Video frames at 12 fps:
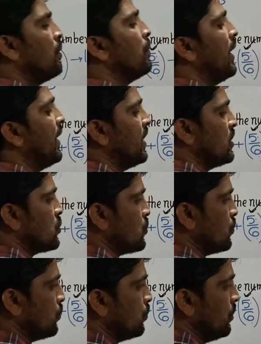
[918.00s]
than minus
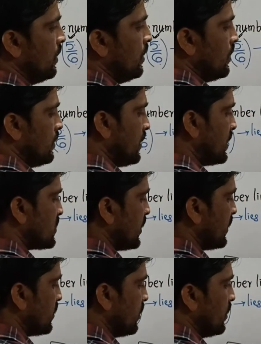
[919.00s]
2. That's
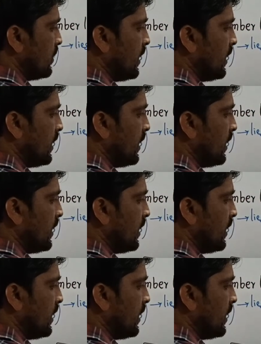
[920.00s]
it.